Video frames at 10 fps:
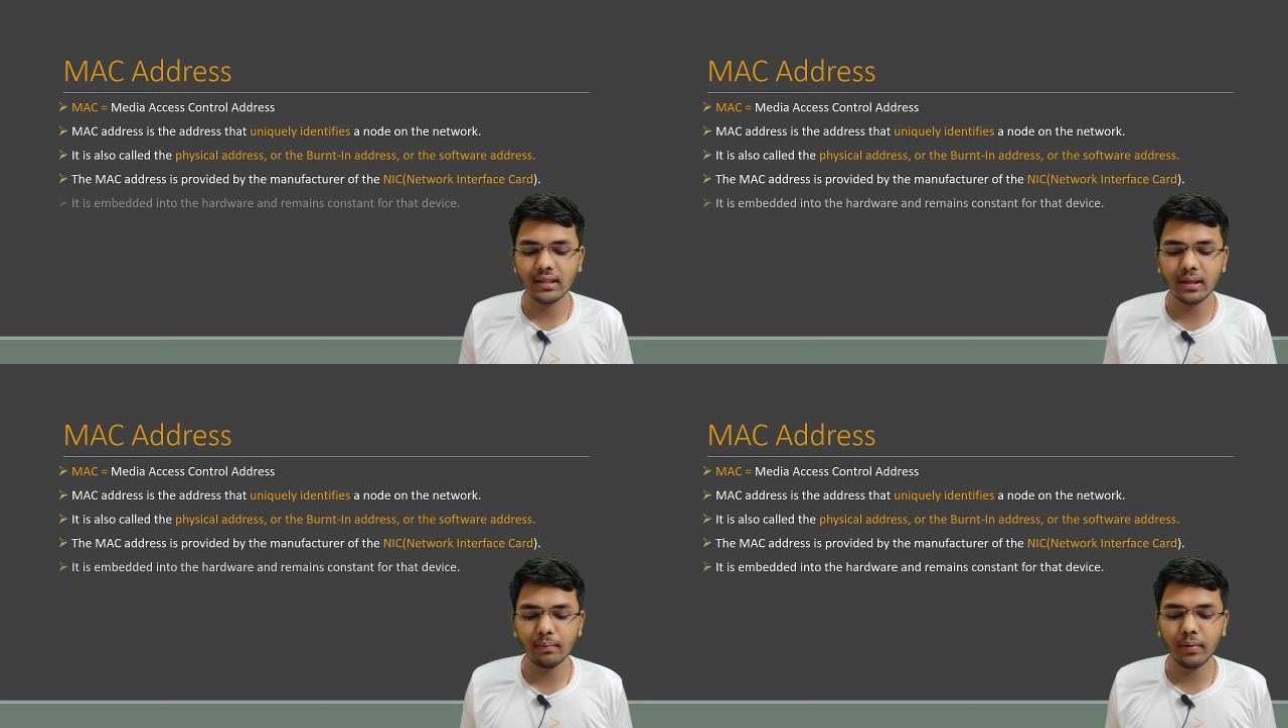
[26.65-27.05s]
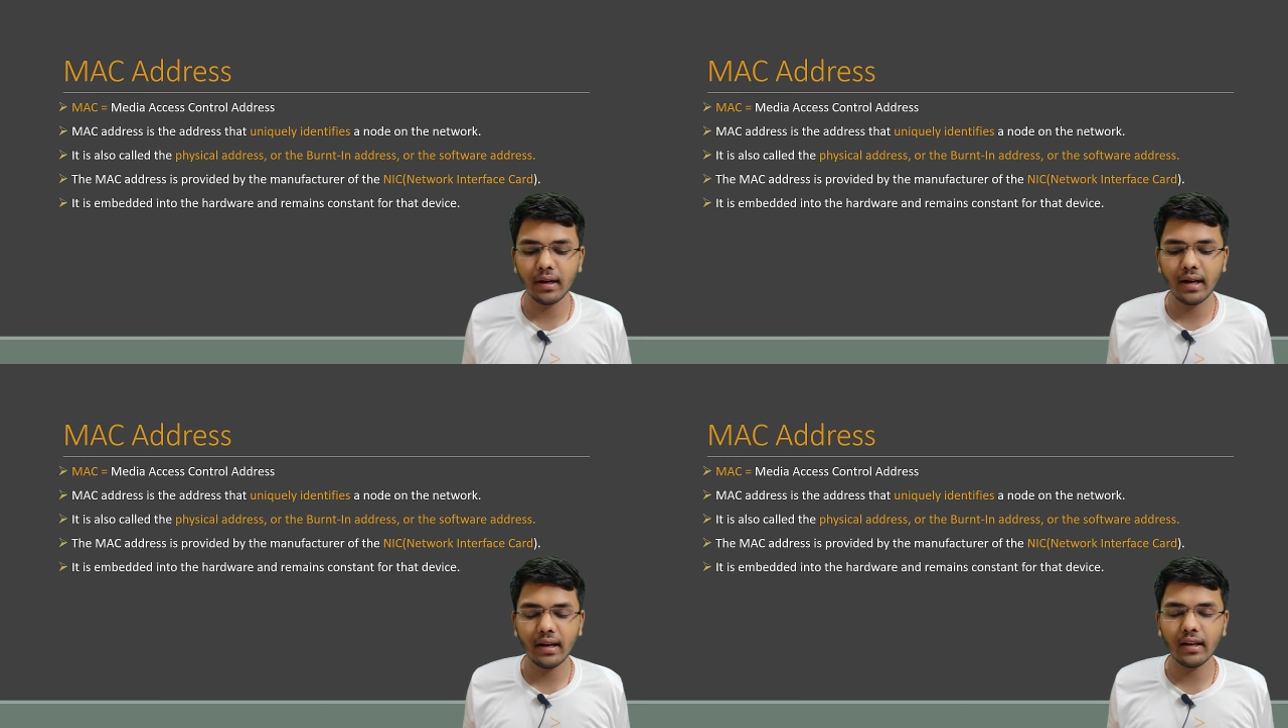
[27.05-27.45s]
is
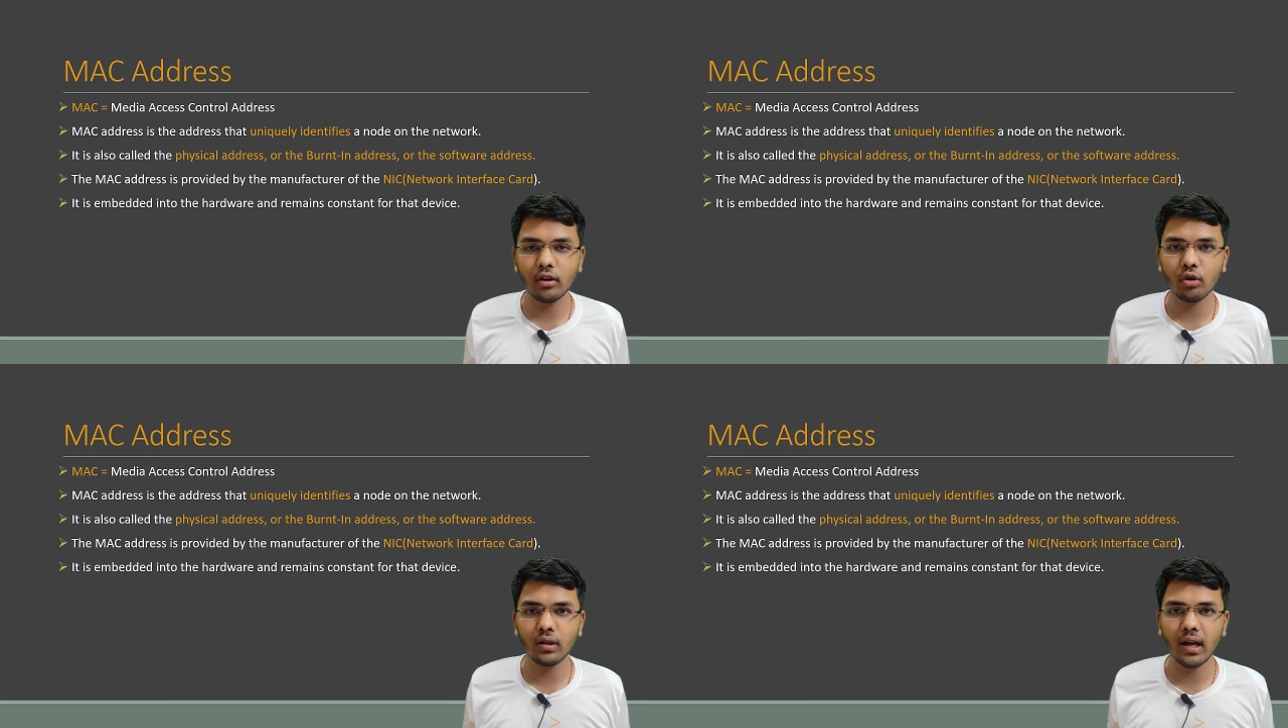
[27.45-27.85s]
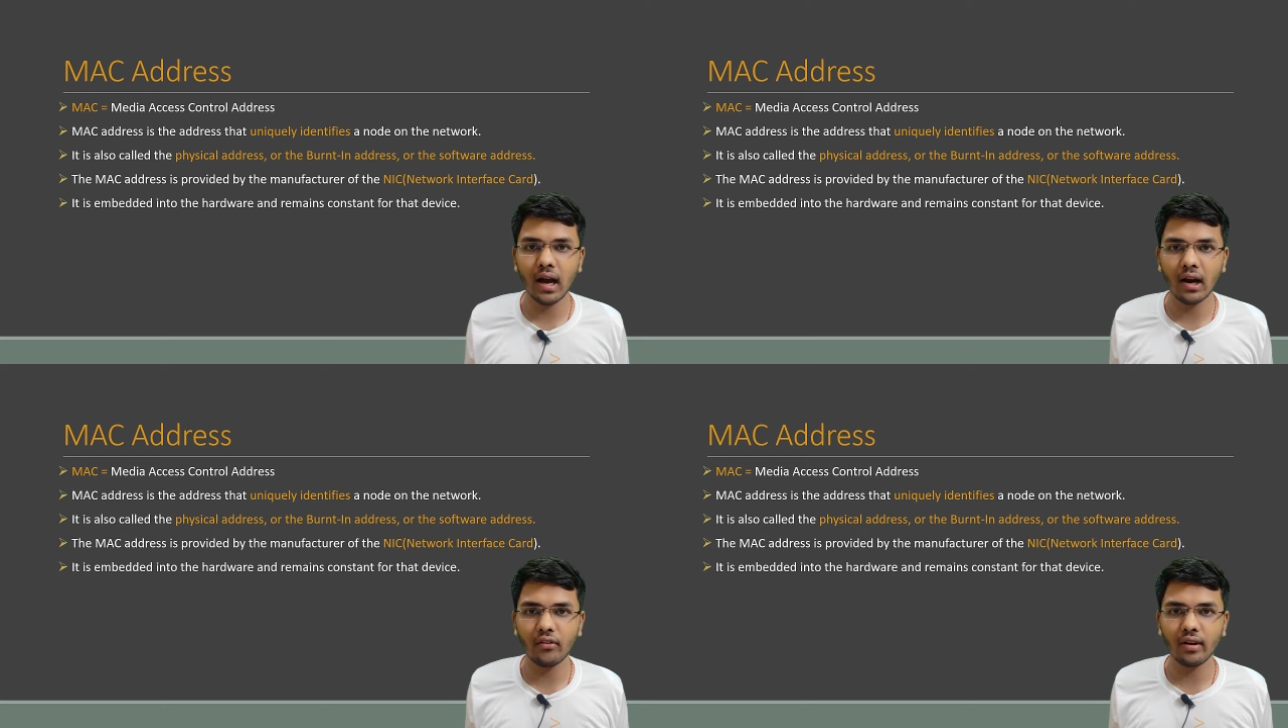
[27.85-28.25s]
embedded into the
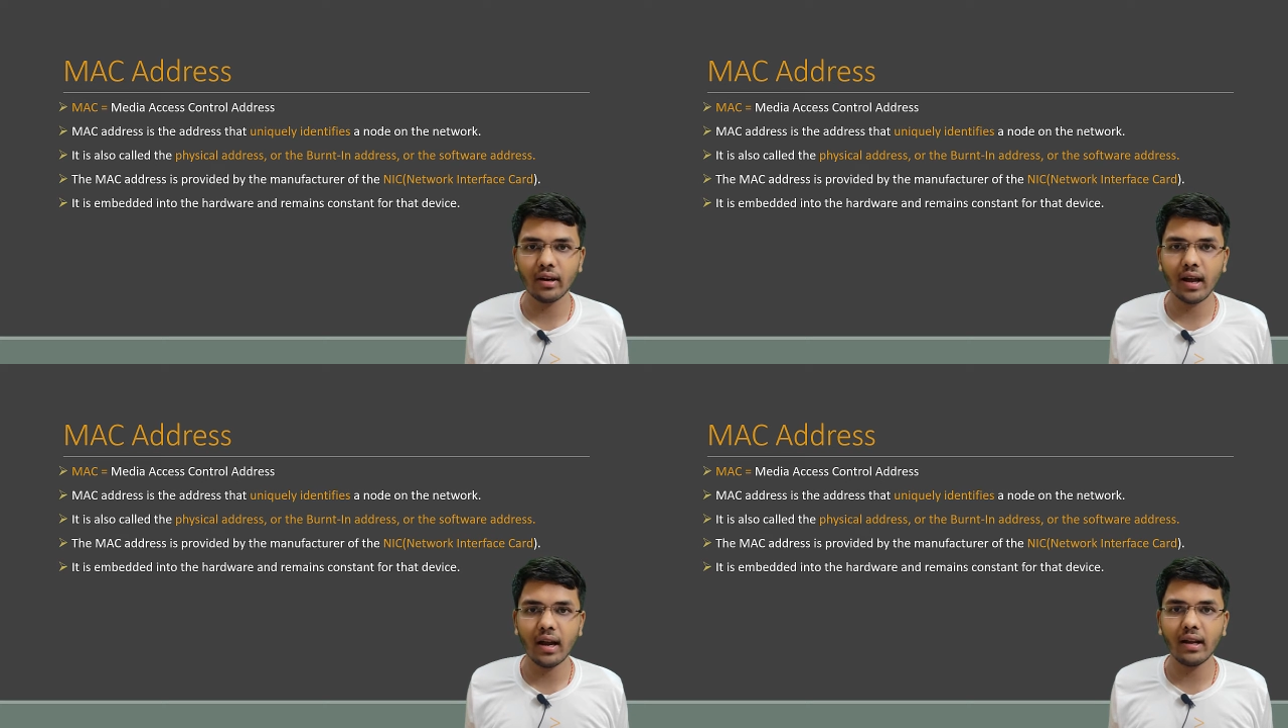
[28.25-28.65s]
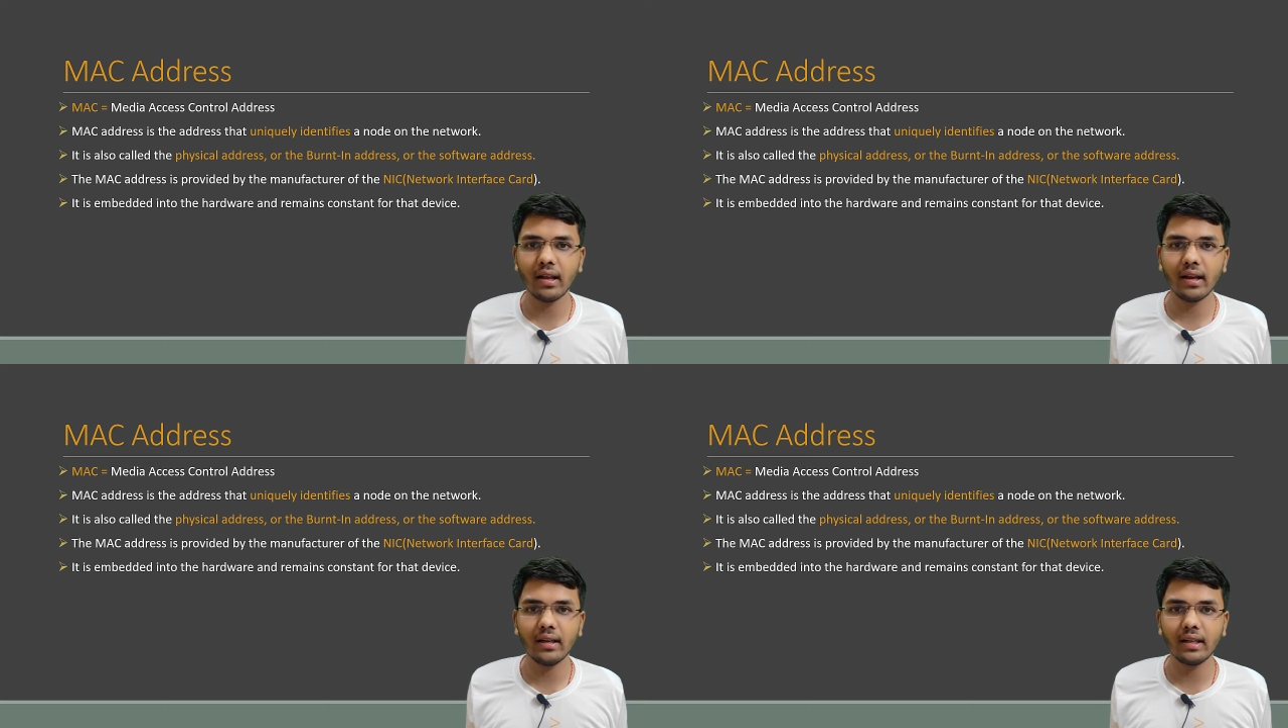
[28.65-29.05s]
hardware and
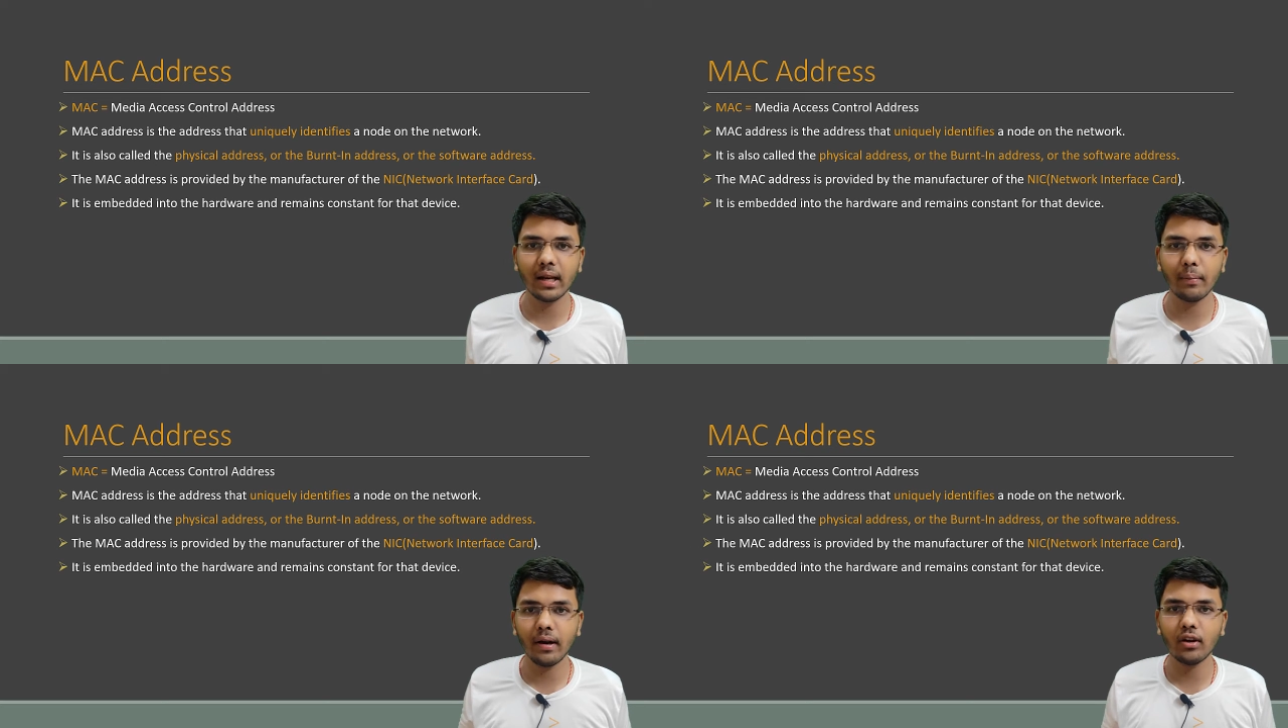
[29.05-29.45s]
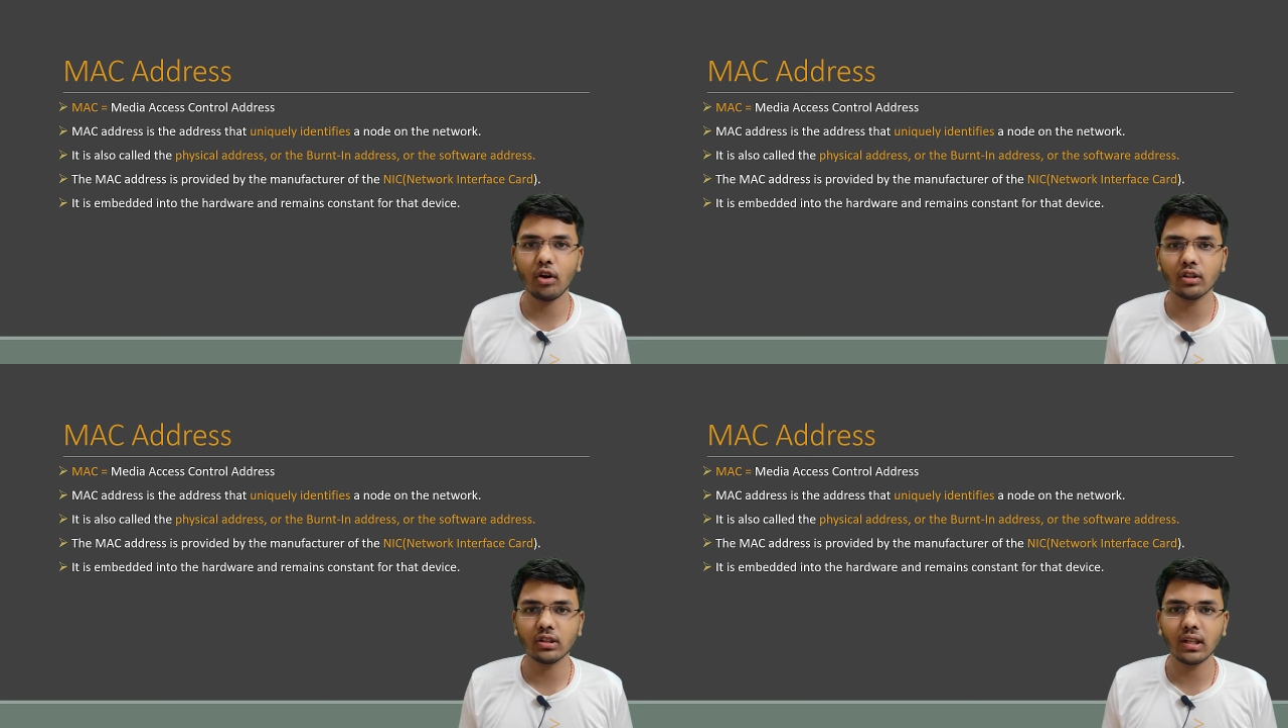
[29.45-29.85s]
it remains
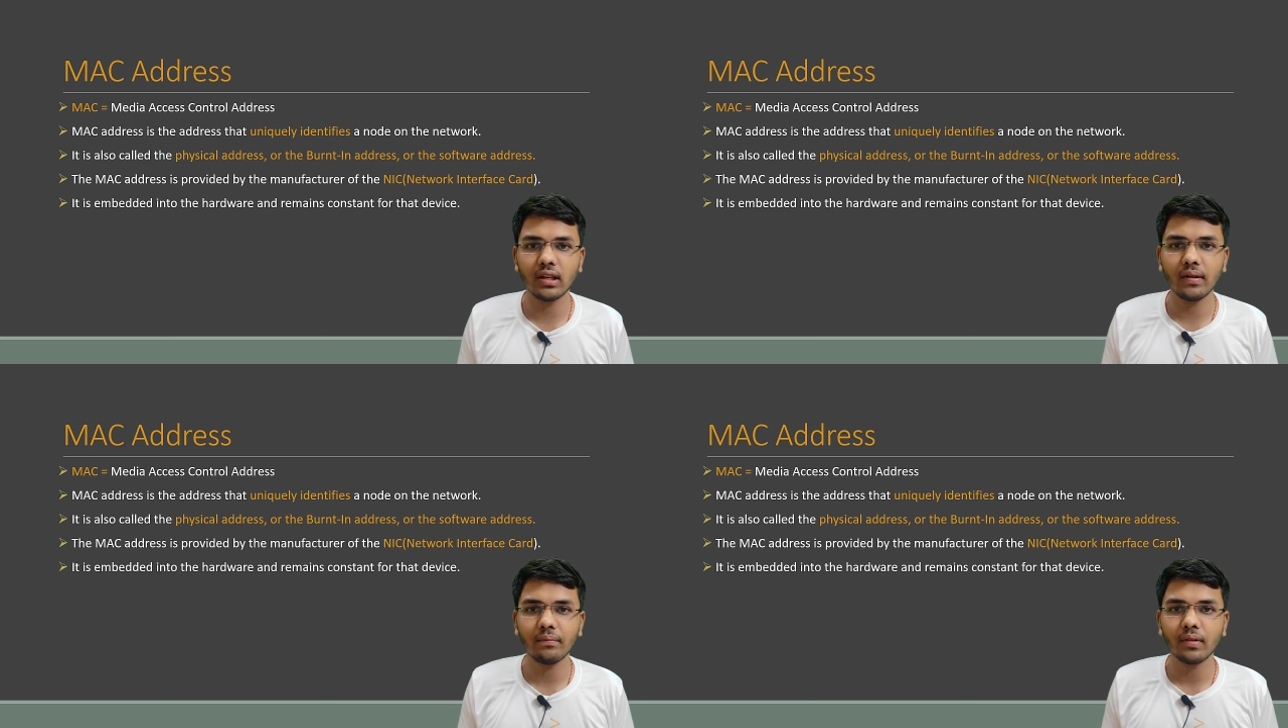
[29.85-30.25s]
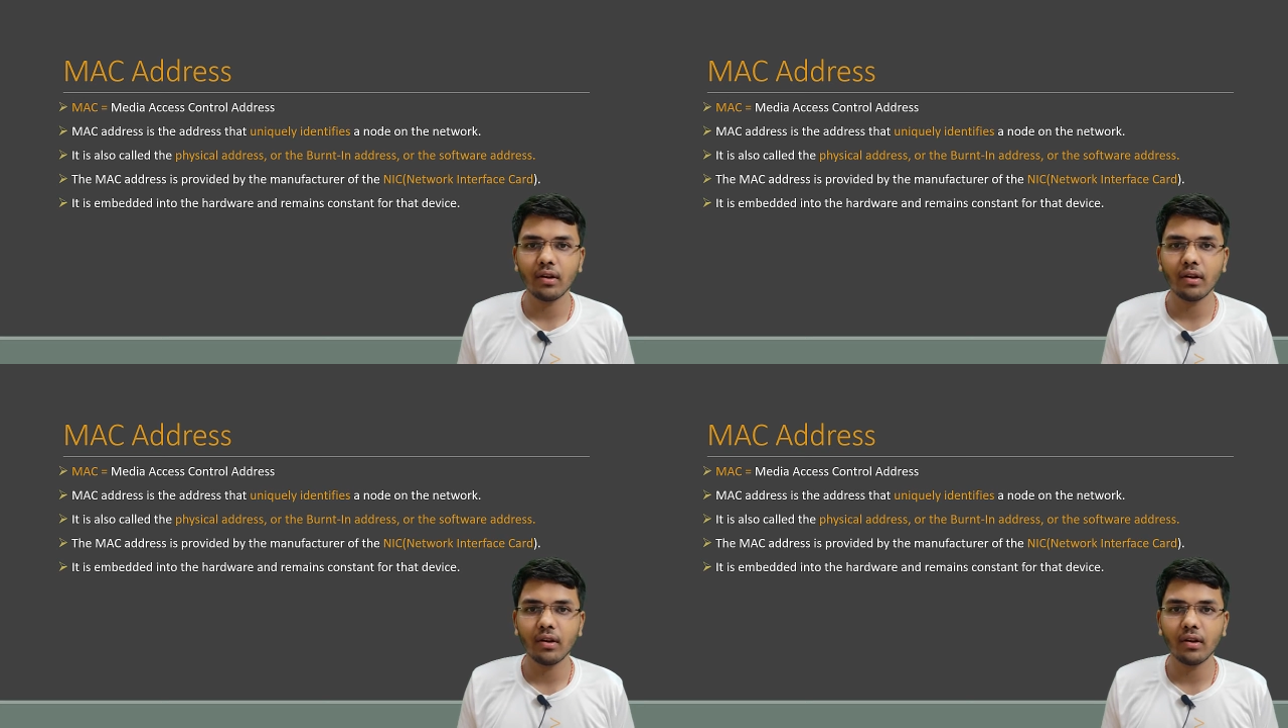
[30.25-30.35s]
constant